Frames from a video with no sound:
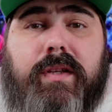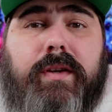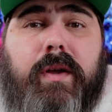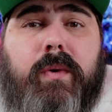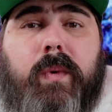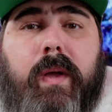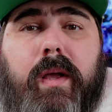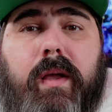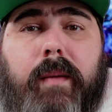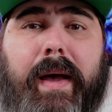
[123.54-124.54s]
to note
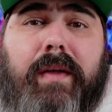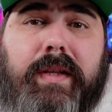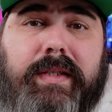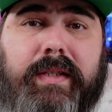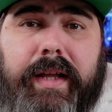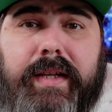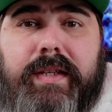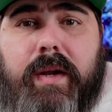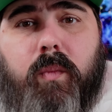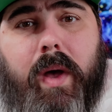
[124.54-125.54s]
about this
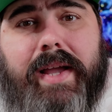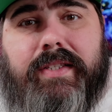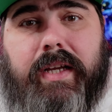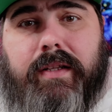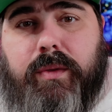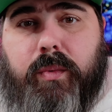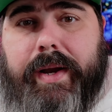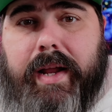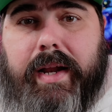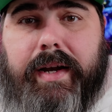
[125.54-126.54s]
lens and why it's at the
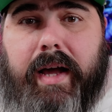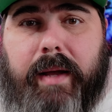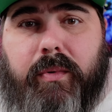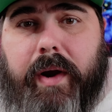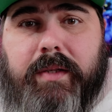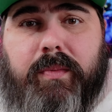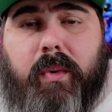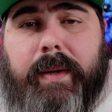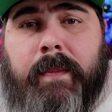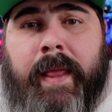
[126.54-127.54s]
$399 price
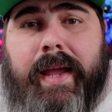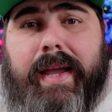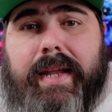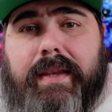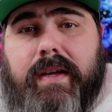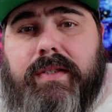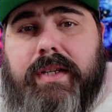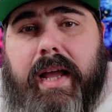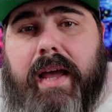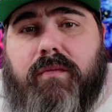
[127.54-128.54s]
point. It
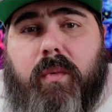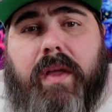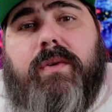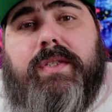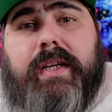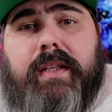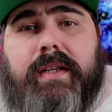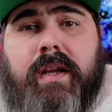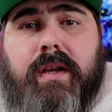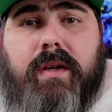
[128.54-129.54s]
doesn't have weather
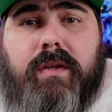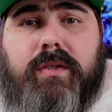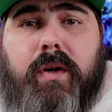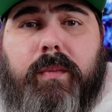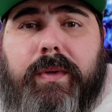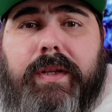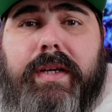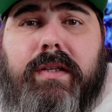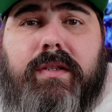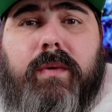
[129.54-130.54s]
sealing. So
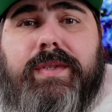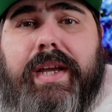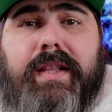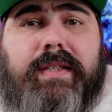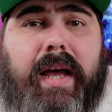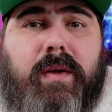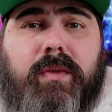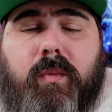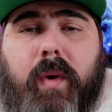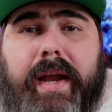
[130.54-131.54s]
please don't take this out
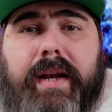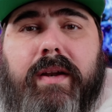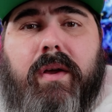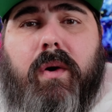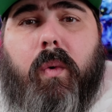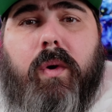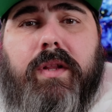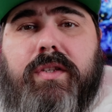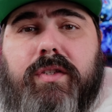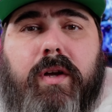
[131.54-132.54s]
in the rain or in
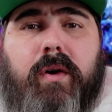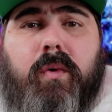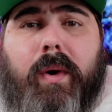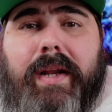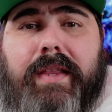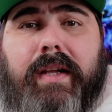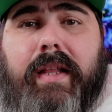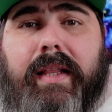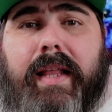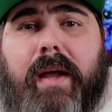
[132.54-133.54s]
the snow or anything
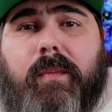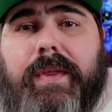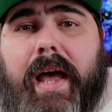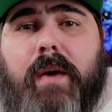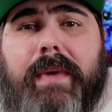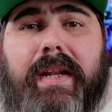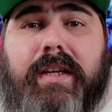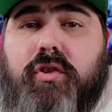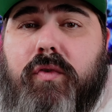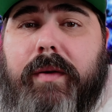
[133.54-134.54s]
like that without being
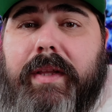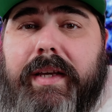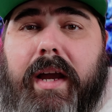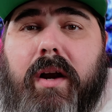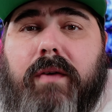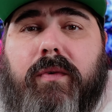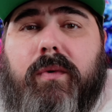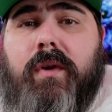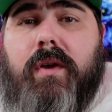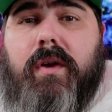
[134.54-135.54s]
extremely
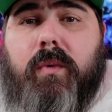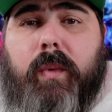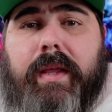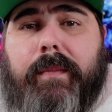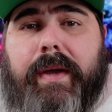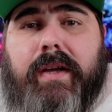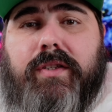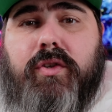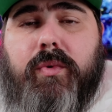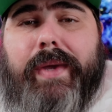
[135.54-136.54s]
careful with it,
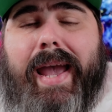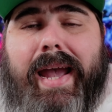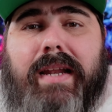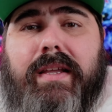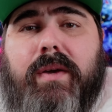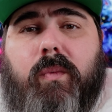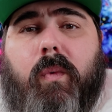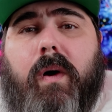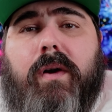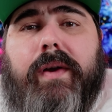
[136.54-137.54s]
because you can get
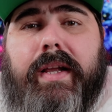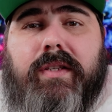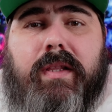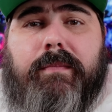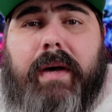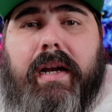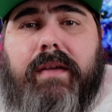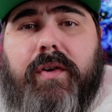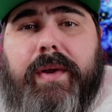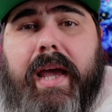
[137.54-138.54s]
water into the body
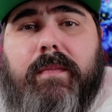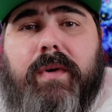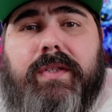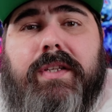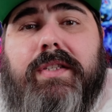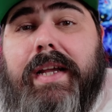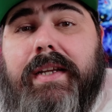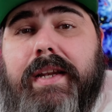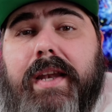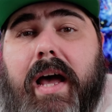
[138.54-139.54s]
of your camera since they
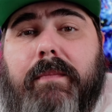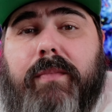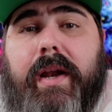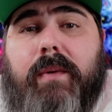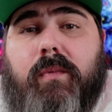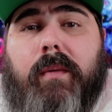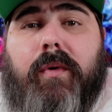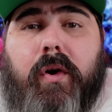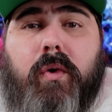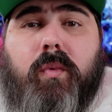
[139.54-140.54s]
did not put a
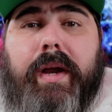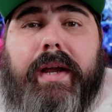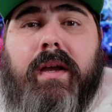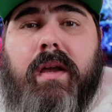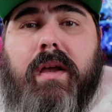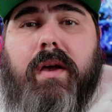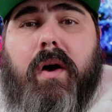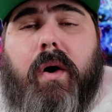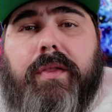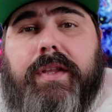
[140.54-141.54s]
rubber O-ring
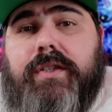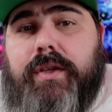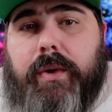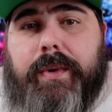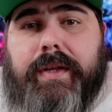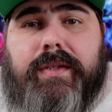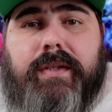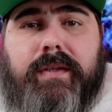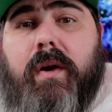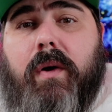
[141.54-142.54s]
on this unit.
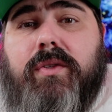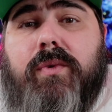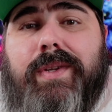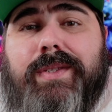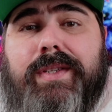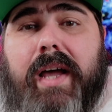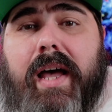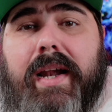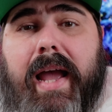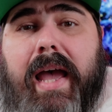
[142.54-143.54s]
It also does
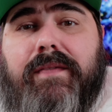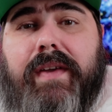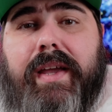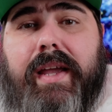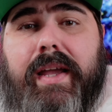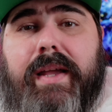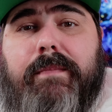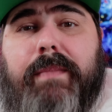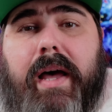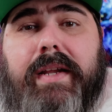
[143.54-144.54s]
not have
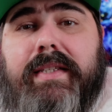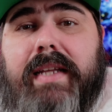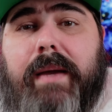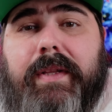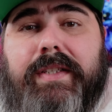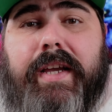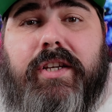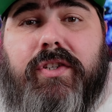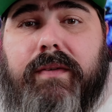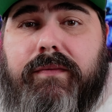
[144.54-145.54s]
in-body
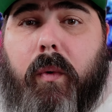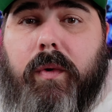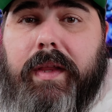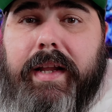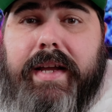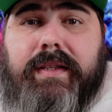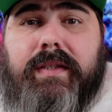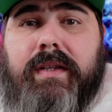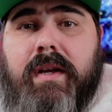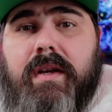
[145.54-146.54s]
stabilization for the
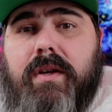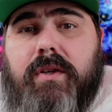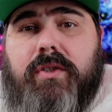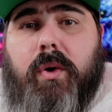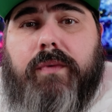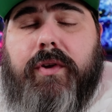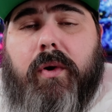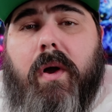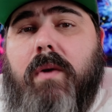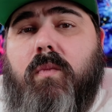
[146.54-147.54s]
lens. So if
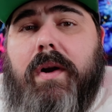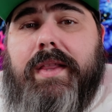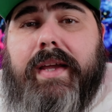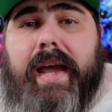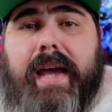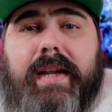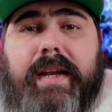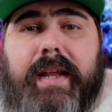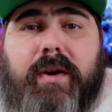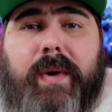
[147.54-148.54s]
you're on one of the
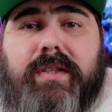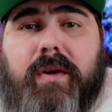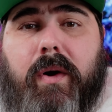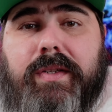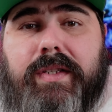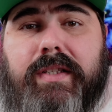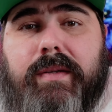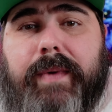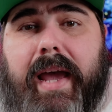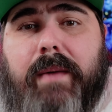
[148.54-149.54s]
Canon EOS R
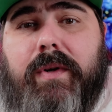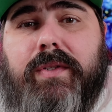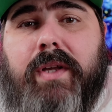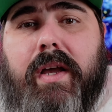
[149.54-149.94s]
system cameras,